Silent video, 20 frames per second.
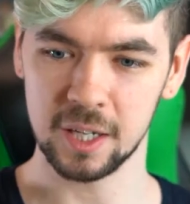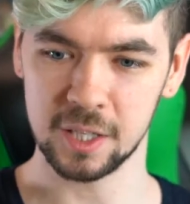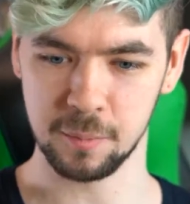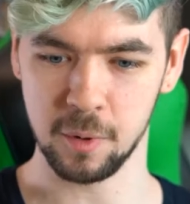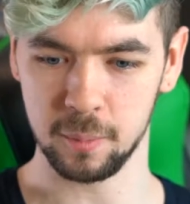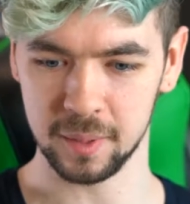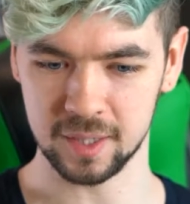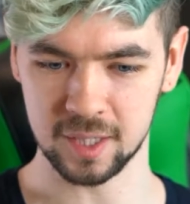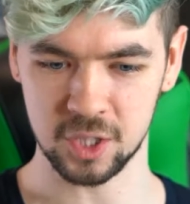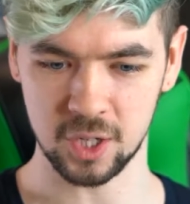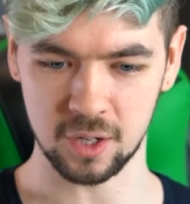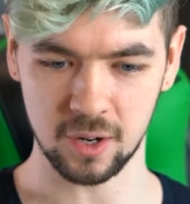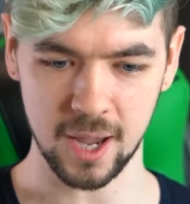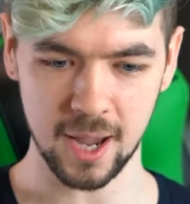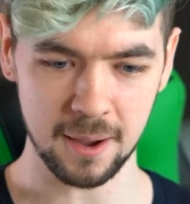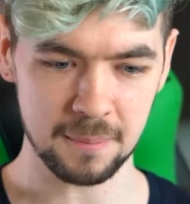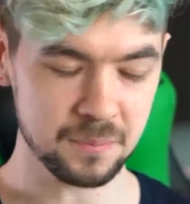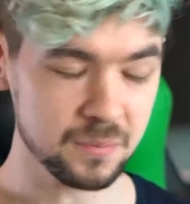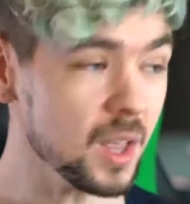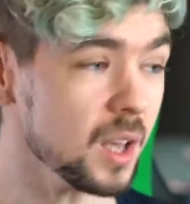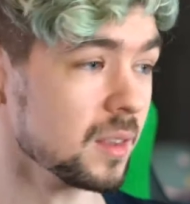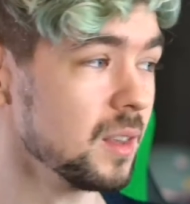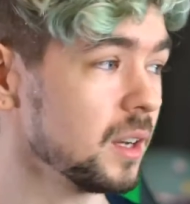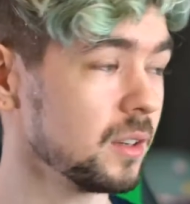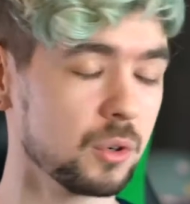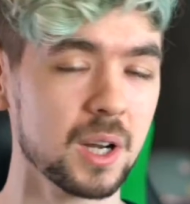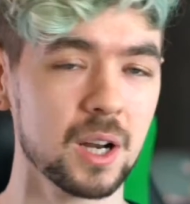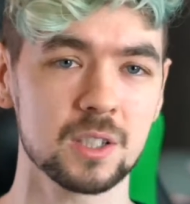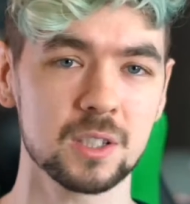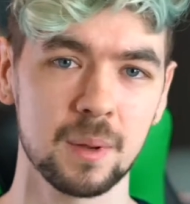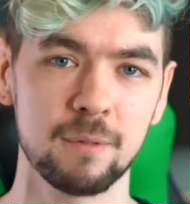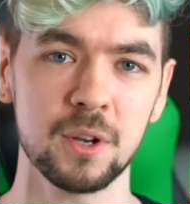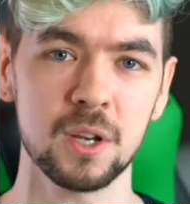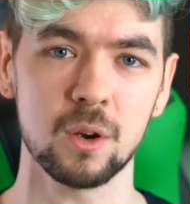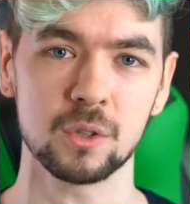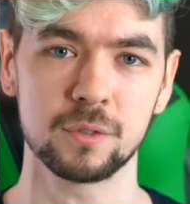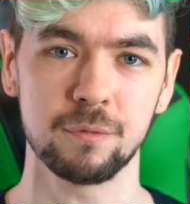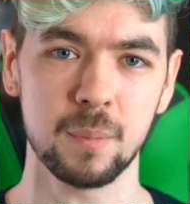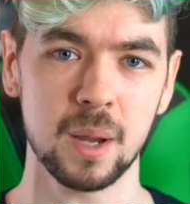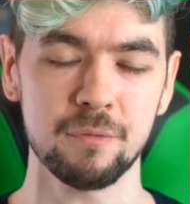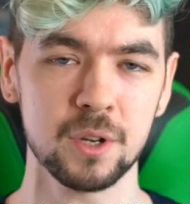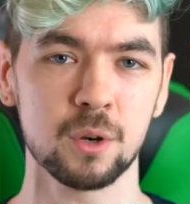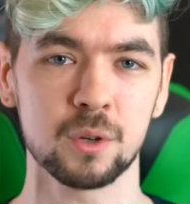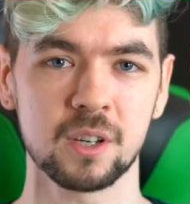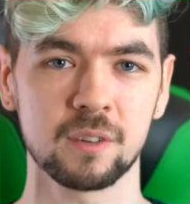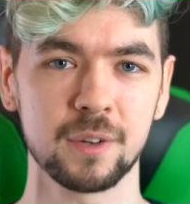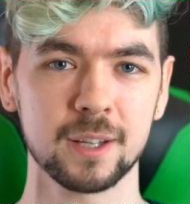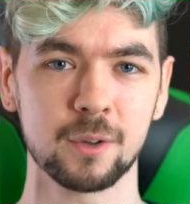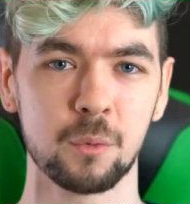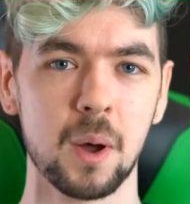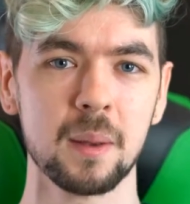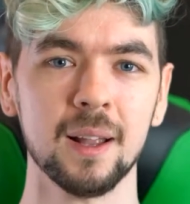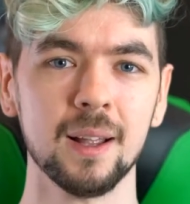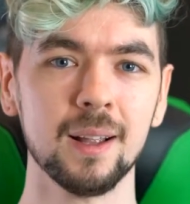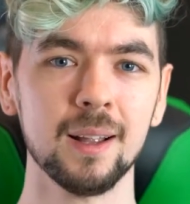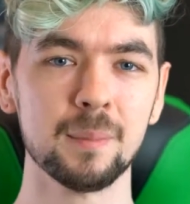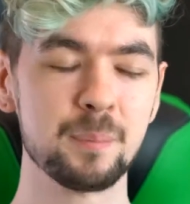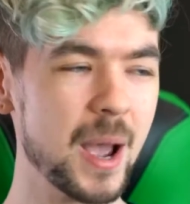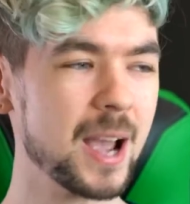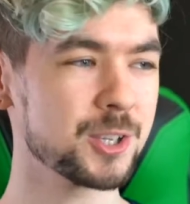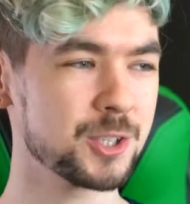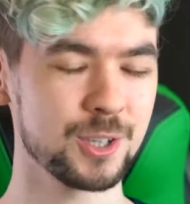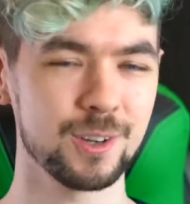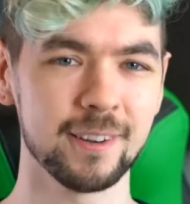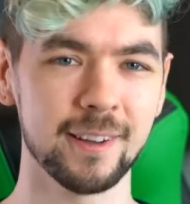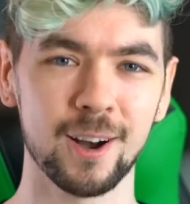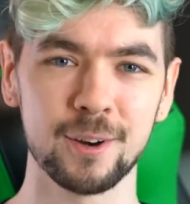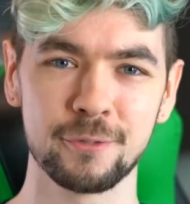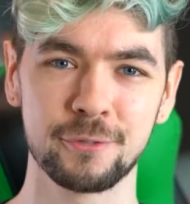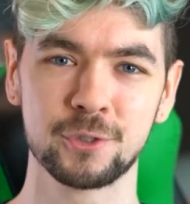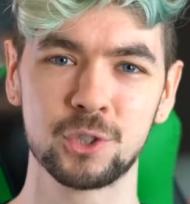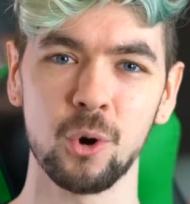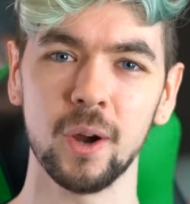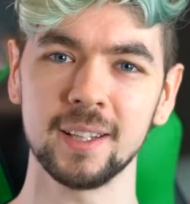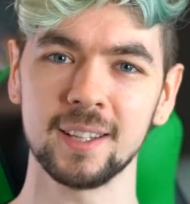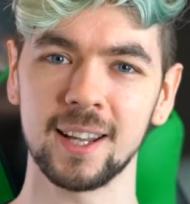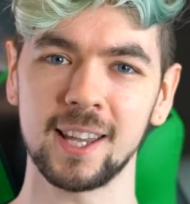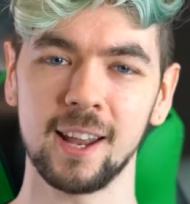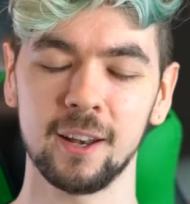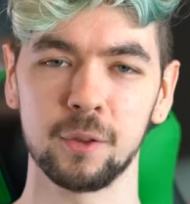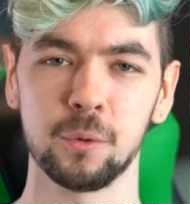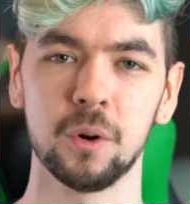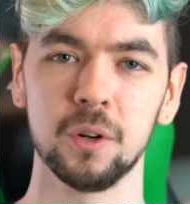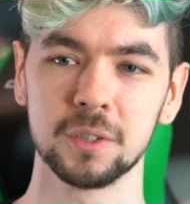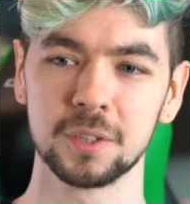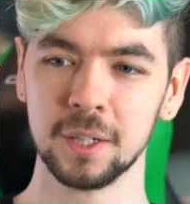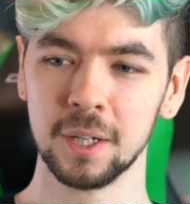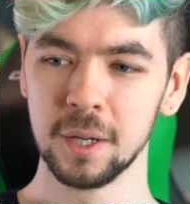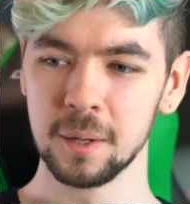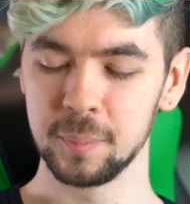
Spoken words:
a small bit this year. Not in regards to my videos. My videos are like the one bastion of joy that I get in the world.